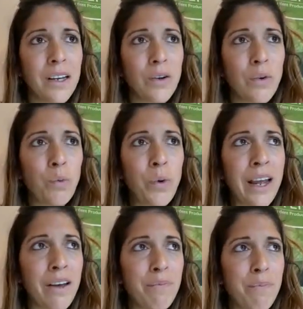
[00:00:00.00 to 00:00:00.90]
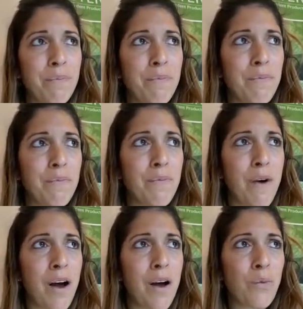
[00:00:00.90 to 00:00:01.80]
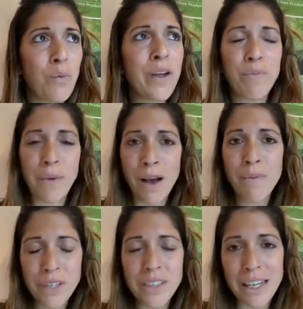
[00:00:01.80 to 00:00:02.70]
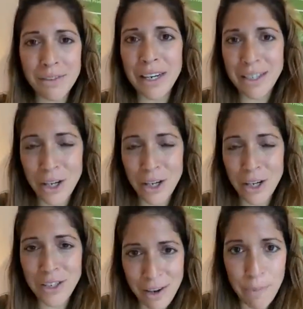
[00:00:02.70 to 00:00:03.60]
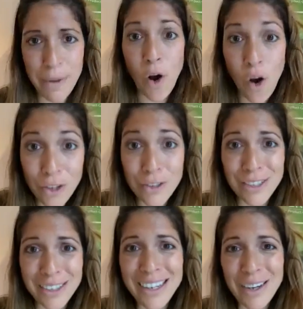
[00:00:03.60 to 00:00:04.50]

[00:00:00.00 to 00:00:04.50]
we have become successful in doTERRA because